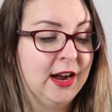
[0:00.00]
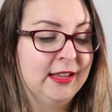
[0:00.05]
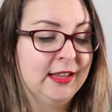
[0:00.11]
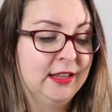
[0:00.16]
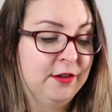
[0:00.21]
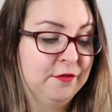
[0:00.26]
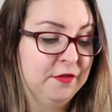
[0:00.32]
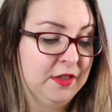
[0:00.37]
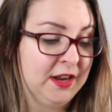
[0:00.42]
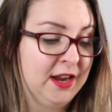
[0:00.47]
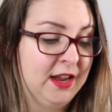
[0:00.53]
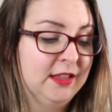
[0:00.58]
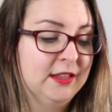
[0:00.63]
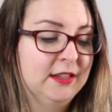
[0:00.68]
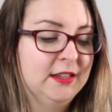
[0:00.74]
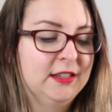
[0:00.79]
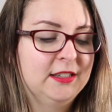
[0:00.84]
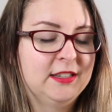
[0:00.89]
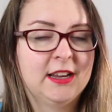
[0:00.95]
I love the
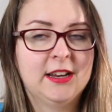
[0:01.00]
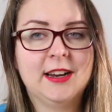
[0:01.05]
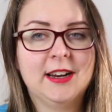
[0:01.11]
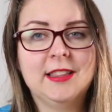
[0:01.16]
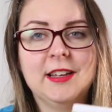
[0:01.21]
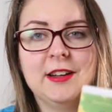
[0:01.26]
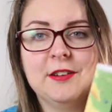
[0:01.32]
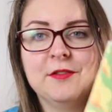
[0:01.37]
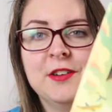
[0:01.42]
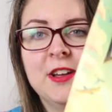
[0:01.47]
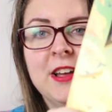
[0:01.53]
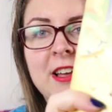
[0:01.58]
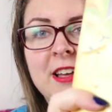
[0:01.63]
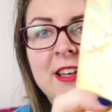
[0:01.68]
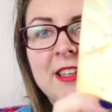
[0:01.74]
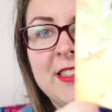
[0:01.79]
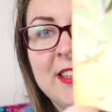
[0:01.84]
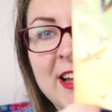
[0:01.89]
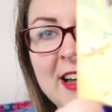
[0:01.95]
colors and I love
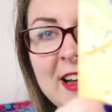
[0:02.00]
the